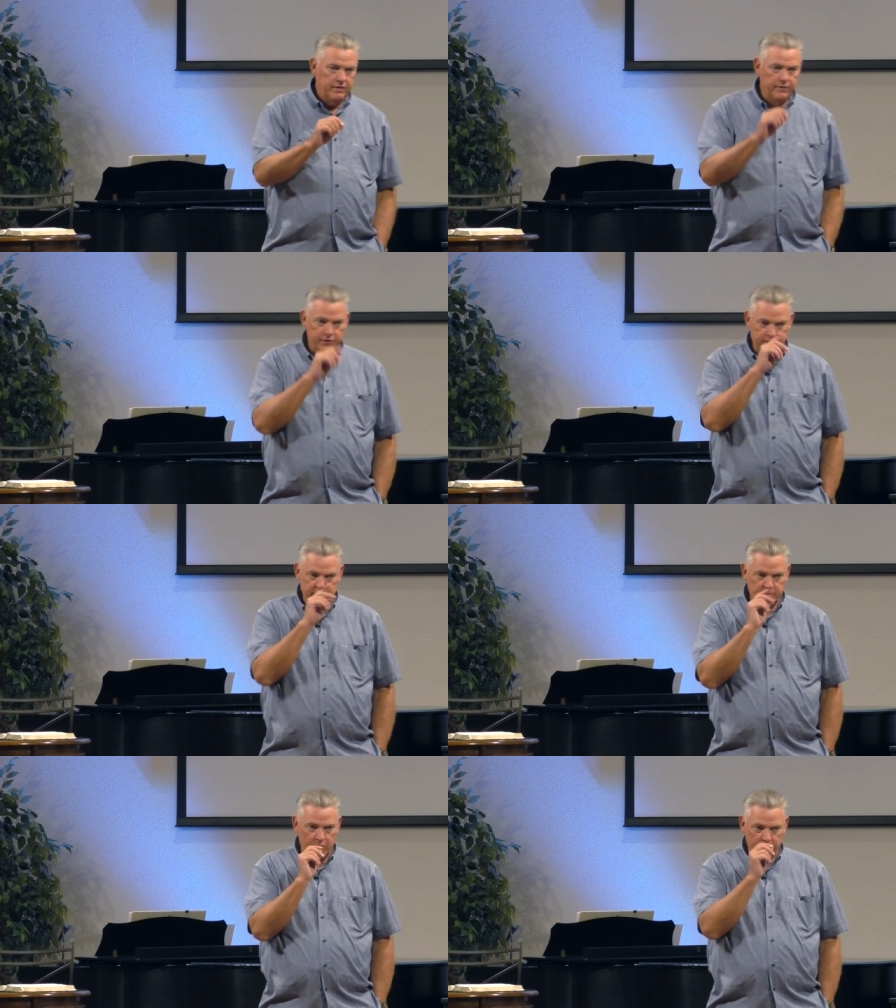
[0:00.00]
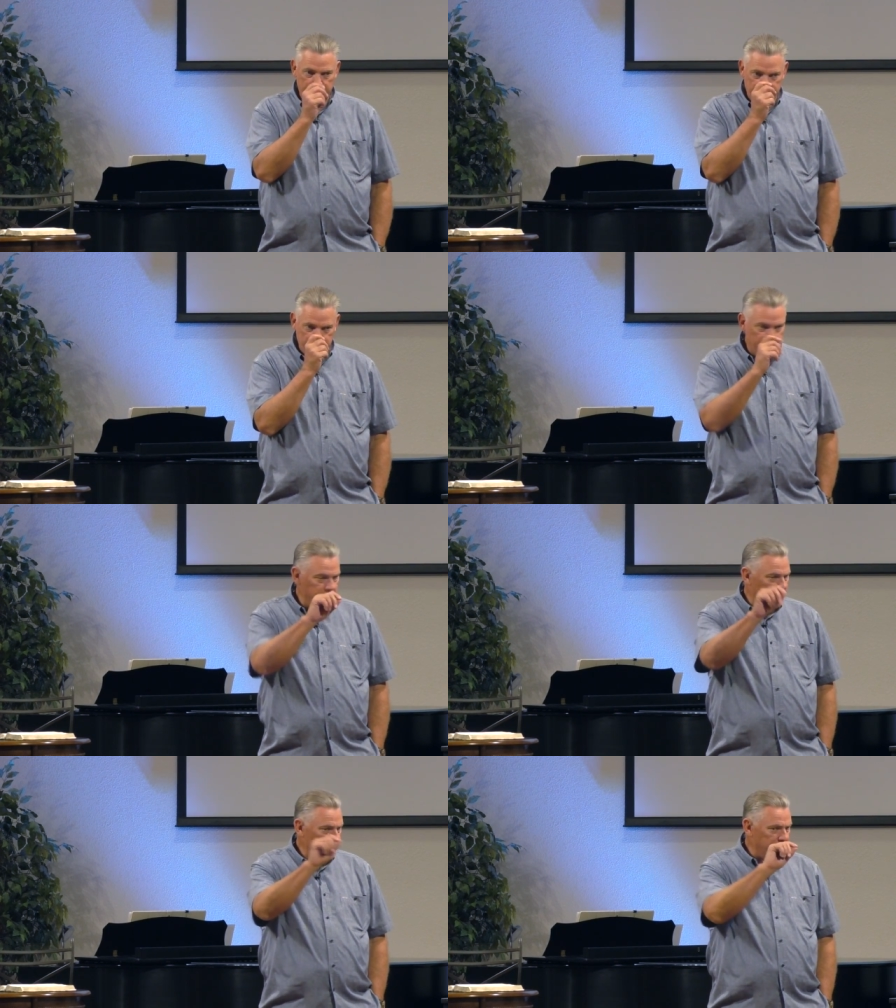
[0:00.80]
for just a moment because we're going
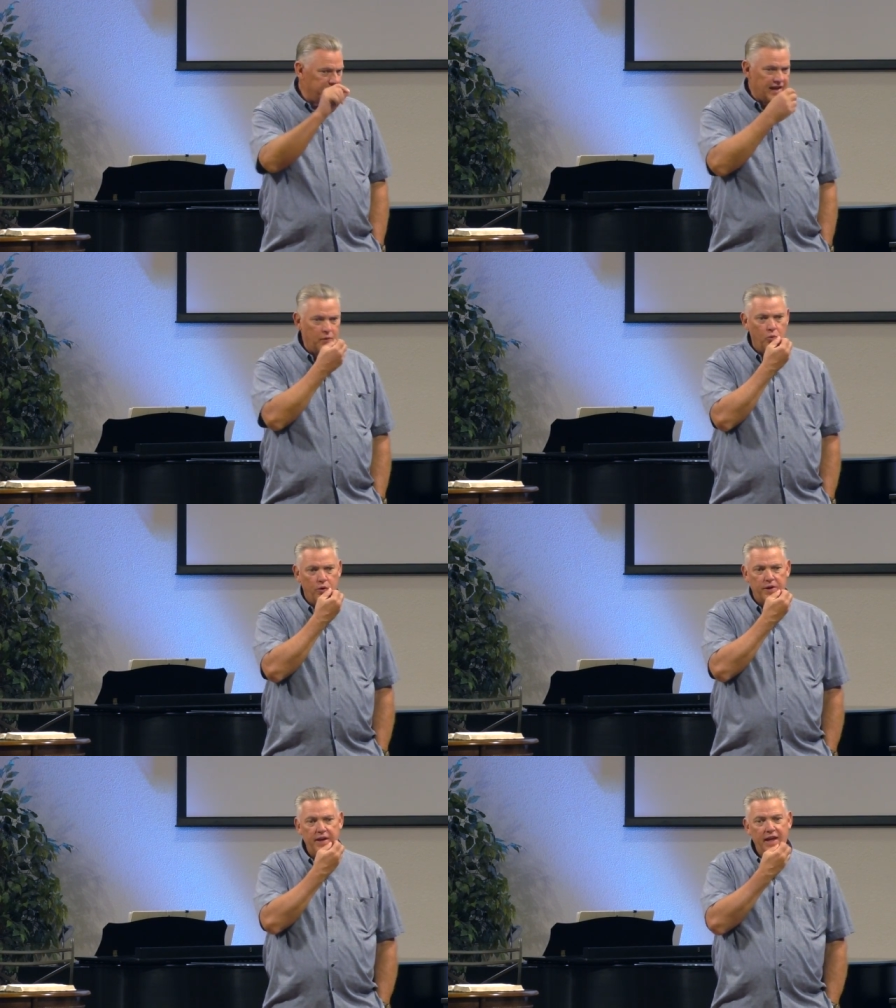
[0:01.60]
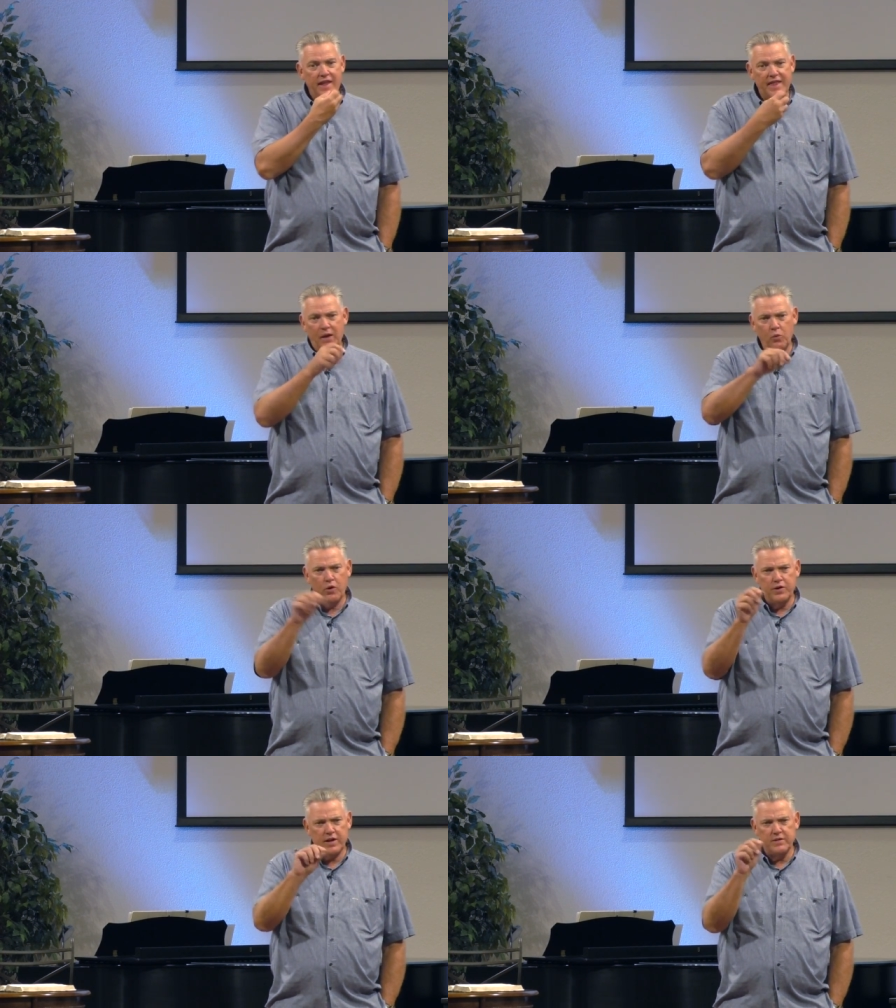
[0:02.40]
to talk about that word. That
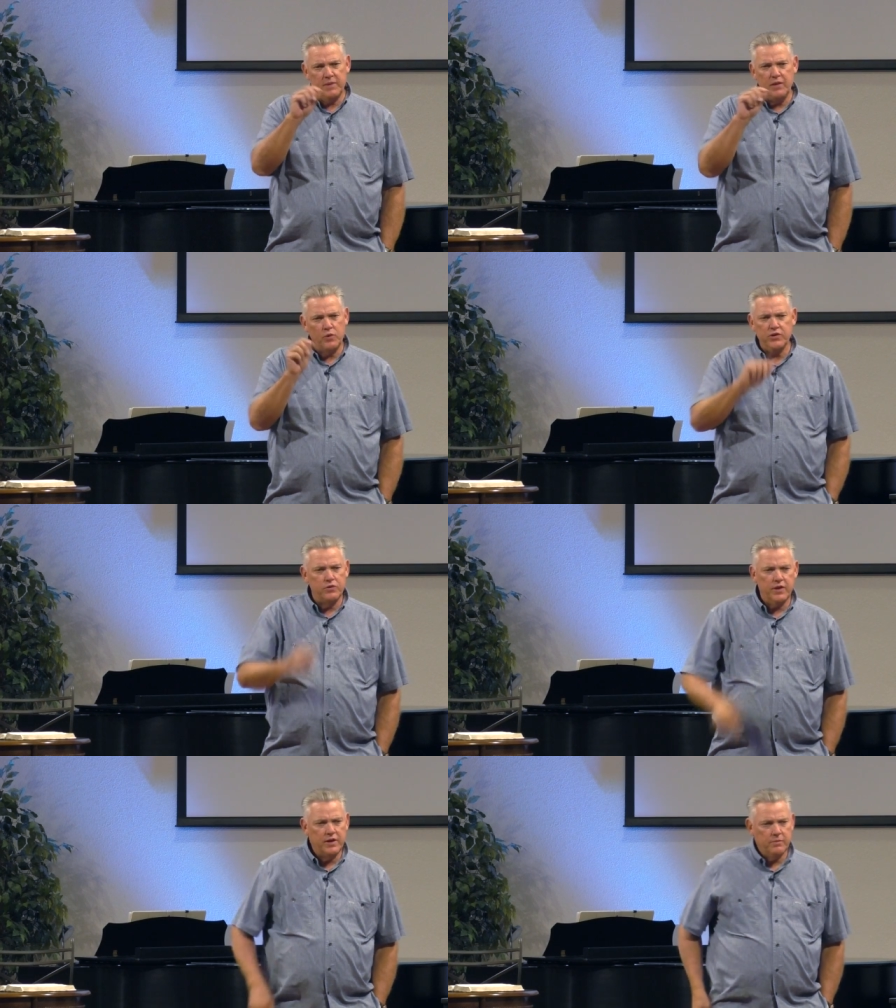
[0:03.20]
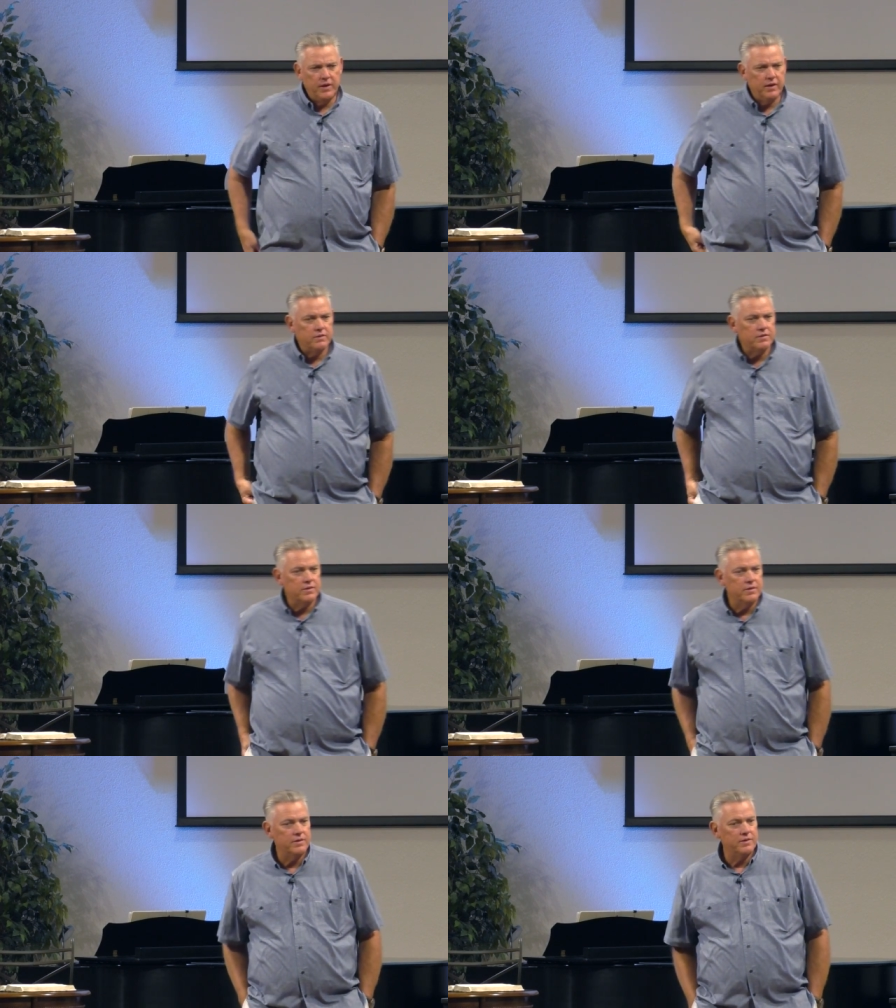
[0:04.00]
word doesn't mean what you think it
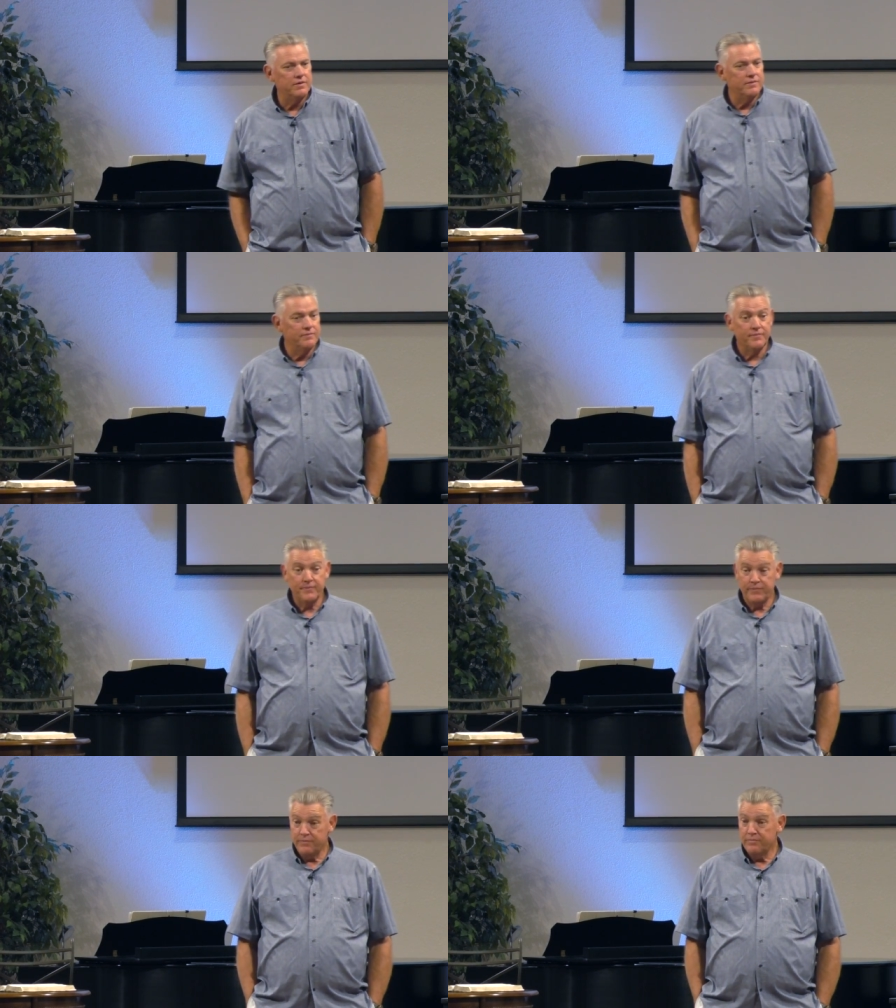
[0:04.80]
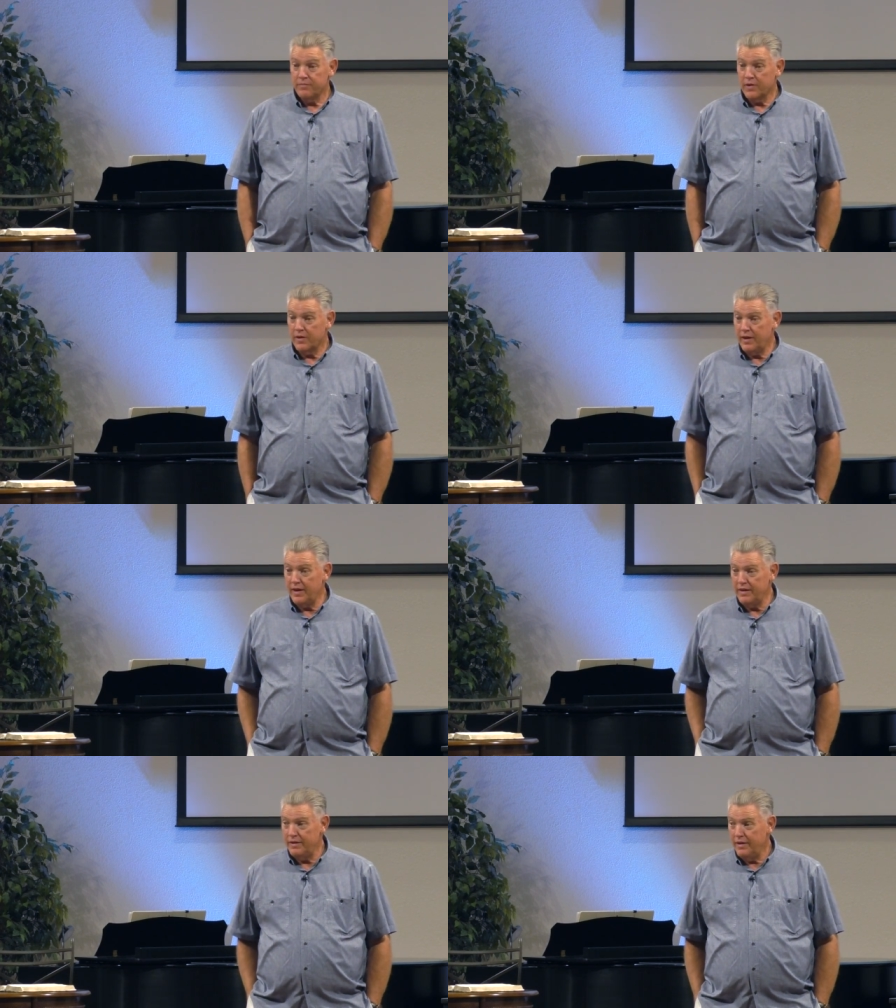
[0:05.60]
means.
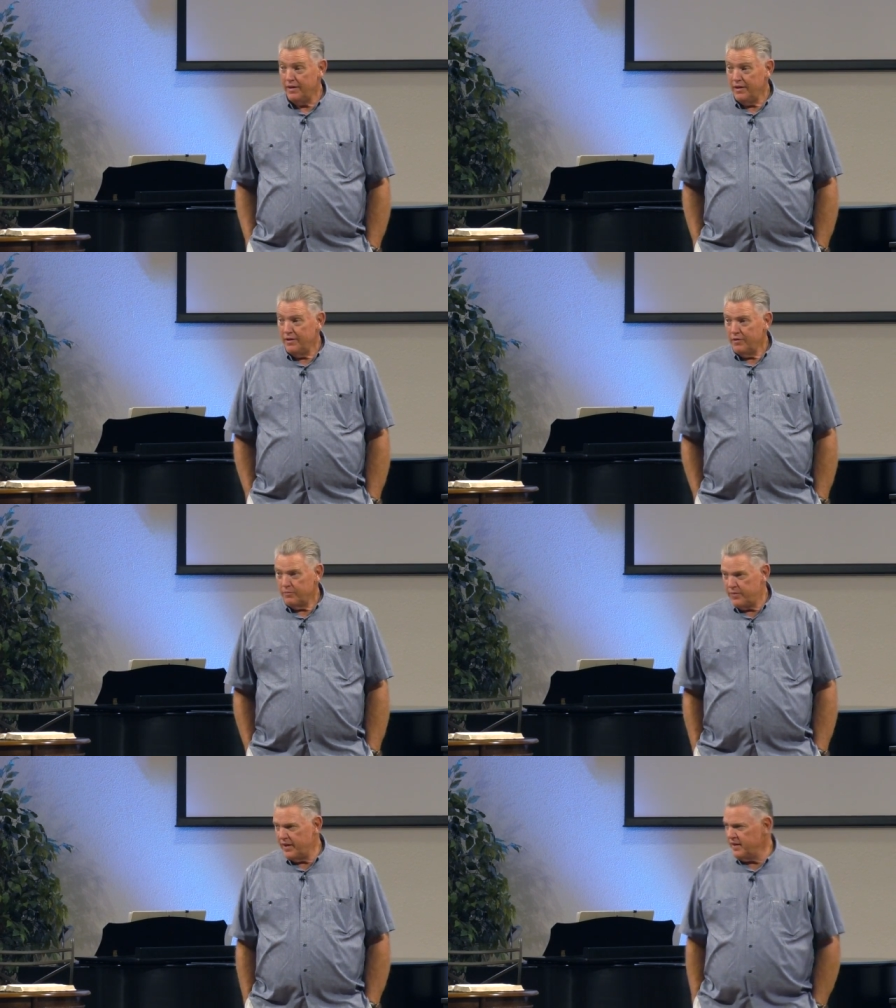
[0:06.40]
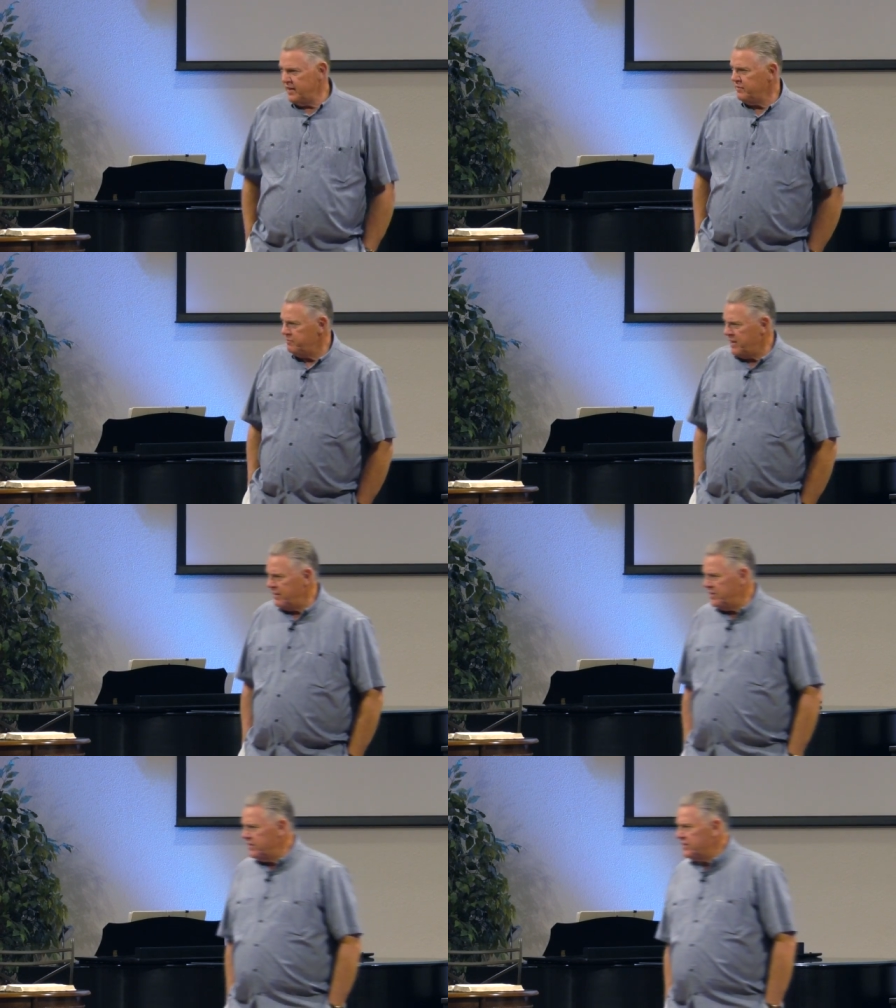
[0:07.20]
Okay? Then again,
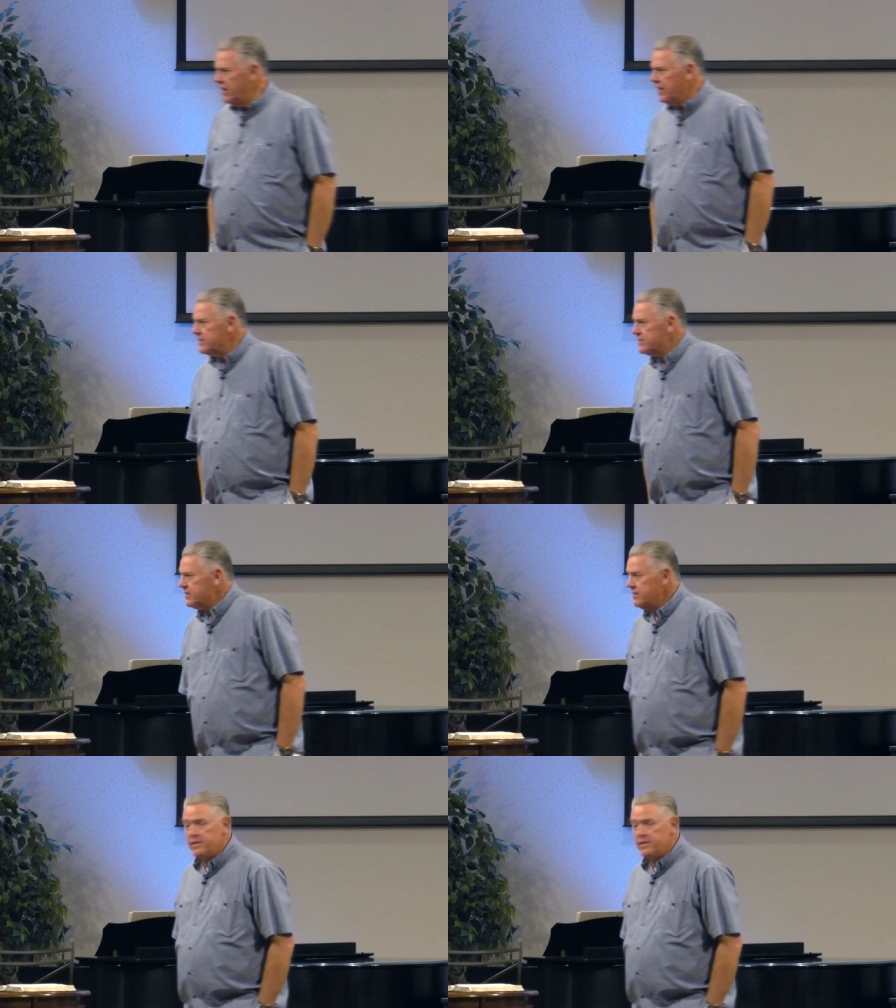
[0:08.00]
maybe it does.